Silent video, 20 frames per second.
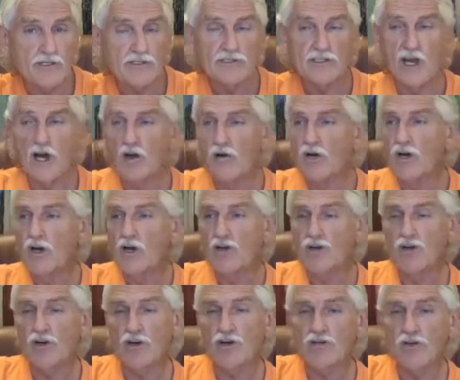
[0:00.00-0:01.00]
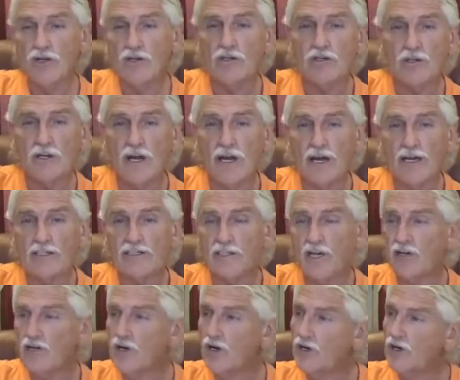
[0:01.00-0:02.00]
So your adrenal glands,
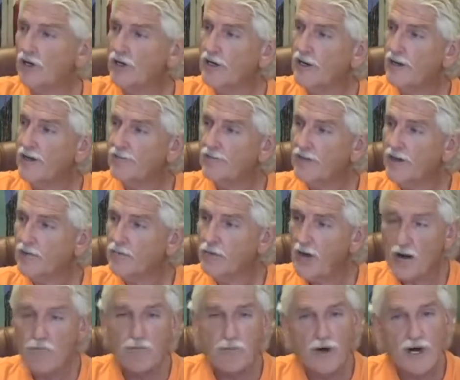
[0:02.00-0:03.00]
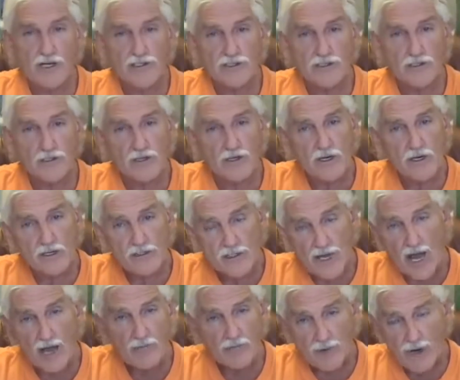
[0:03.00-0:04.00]
and you're looking at the blood pressure,
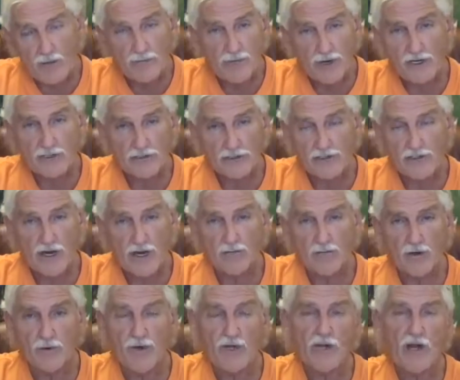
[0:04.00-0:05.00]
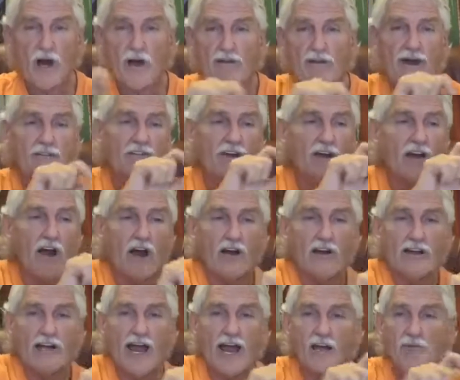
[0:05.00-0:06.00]
top blood pressure number, we call that the
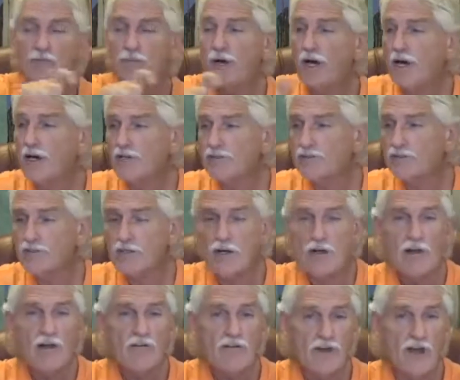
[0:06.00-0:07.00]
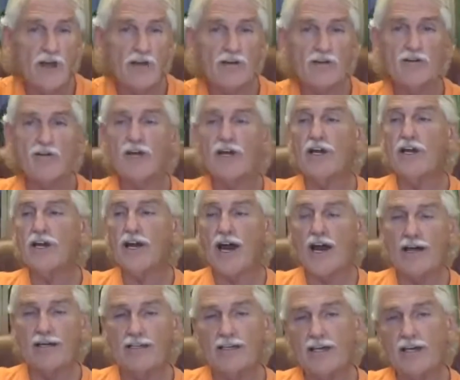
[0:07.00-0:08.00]
cardiac punch, then you get an
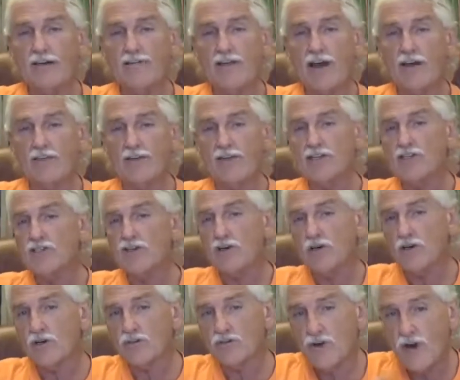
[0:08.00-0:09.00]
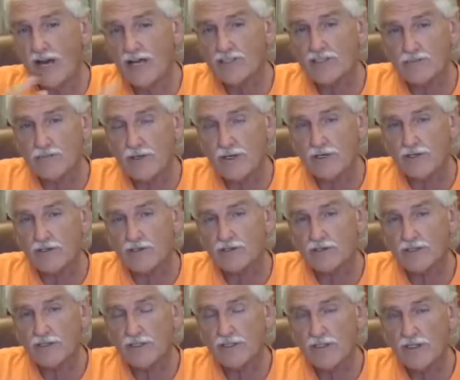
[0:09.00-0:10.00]
idea that these
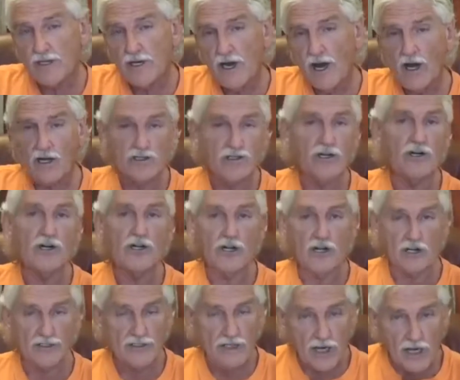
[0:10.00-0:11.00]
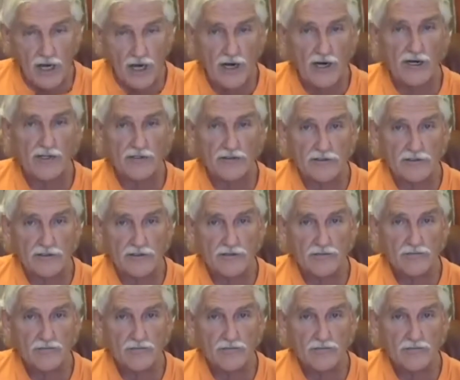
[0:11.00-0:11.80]
neurotransmitters are turning on the heart.